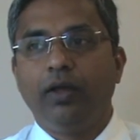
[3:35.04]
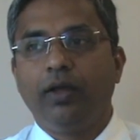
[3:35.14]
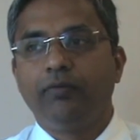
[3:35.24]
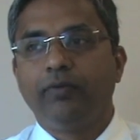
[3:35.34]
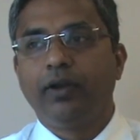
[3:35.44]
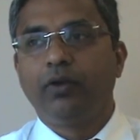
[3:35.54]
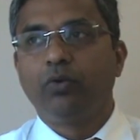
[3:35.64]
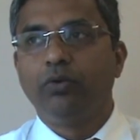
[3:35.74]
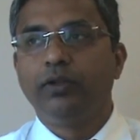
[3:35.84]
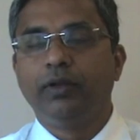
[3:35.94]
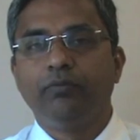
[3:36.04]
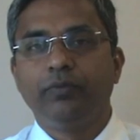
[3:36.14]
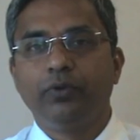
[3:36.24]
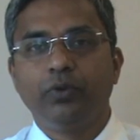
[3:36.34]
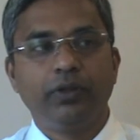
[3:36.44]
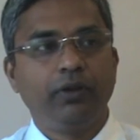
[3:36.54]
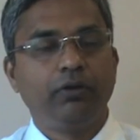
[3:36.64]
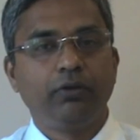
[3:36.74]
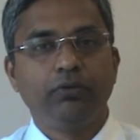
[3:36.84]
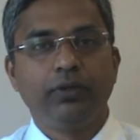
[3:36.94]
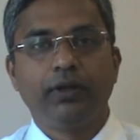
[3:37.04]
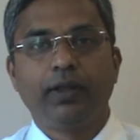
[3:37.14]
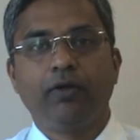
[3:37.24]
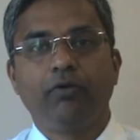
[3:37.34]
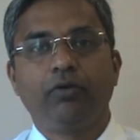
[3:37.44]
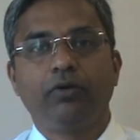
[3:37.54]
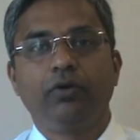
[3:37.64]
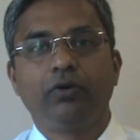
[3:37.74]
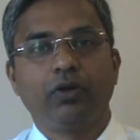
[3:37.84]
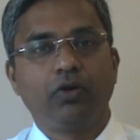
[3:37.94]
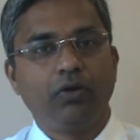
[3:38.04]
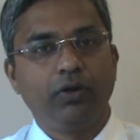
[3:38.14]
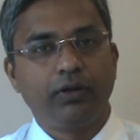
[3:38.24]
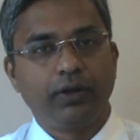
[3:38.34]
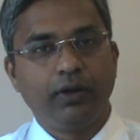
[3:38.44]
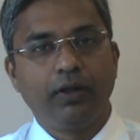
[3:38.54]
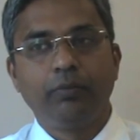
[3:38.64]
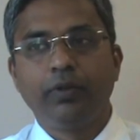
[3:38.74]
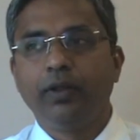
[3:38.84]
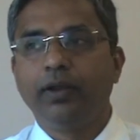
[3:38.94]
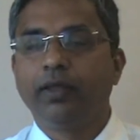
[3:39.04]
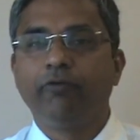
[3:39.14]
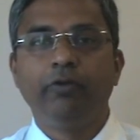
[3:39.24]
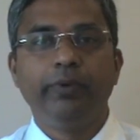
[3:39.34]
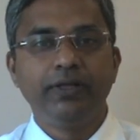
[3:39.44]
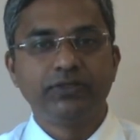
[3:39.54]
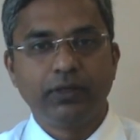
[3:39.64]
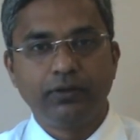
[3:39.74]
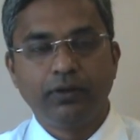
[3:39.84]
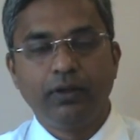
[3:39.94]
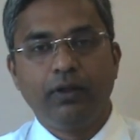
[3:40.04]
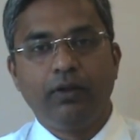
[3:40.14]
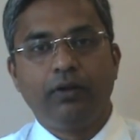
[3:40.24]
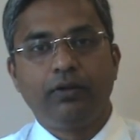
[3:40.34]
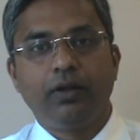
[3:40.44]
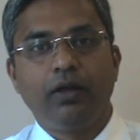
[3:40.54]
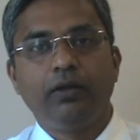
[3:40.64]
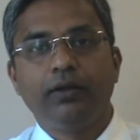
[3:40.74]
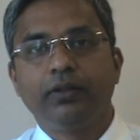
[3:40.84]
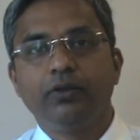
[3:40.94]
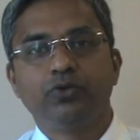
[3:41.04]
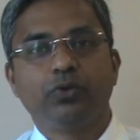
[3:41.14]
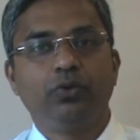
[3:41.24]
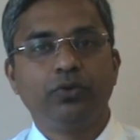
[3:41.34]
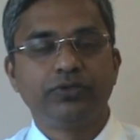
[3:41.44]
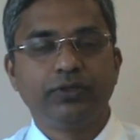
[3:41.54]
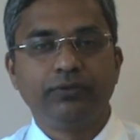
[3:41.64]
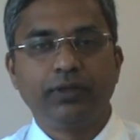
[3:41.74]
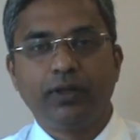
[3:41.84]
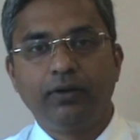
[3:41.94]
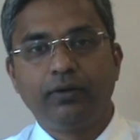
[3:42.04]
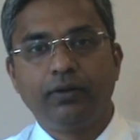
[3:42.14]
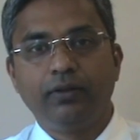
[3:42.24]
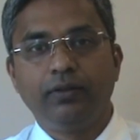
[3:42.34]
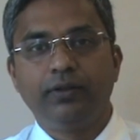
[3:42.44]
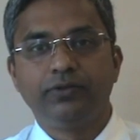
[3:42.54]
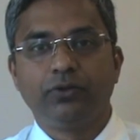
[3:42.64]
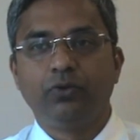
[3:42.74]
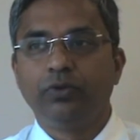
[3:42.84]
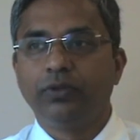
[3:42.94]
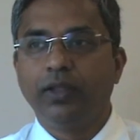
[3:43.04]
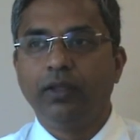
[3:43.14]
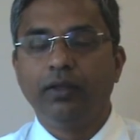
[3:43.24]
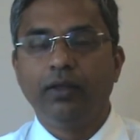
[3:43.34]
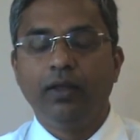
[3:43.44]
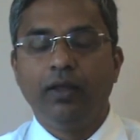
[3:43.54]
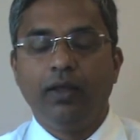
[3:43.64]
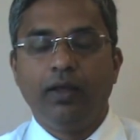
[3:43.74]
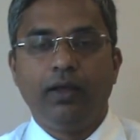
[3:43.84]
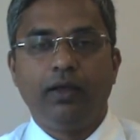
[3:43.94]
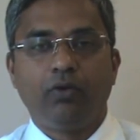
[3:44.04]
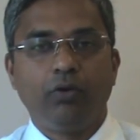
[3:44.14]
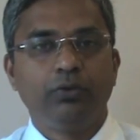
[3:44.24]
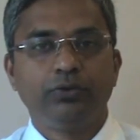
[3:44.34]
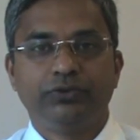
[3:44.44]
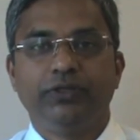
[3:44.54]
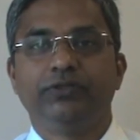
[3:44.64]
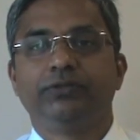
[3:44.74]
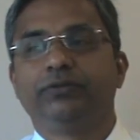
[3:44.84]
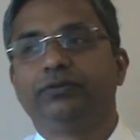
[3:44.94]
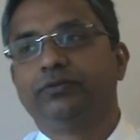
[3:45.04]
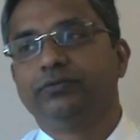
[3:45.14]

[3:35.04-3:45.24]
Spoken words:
And when I told them during the interview that I got a call letter in Army, like, everybody said, yeah, I think you should go serve the country, it's a good thing, and all those things.